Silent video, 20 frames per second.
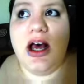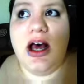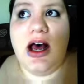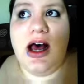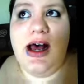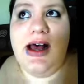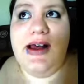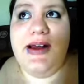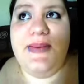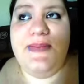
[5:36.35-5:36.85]

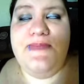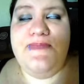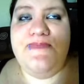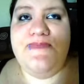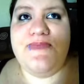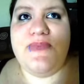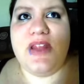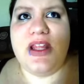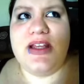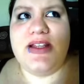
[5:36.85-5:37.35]
Um,
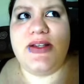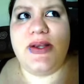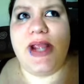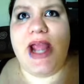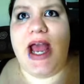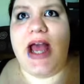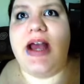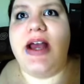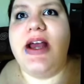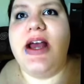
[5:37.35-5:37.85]
so
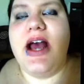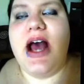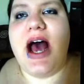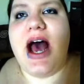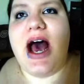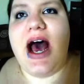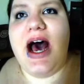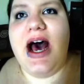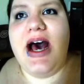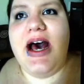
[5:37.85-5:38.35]
yeah,
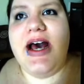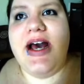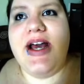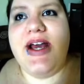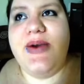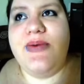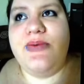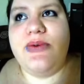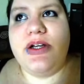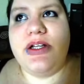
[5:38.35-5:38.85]

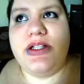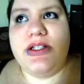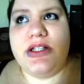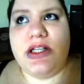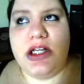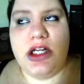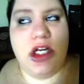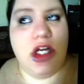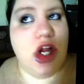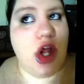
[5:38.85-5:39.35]
I want
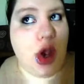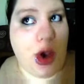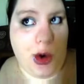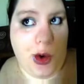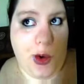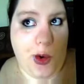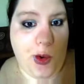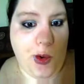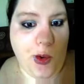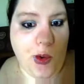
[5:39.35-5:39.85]
to
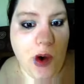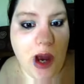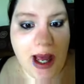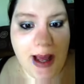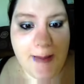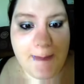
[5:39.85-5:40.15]
know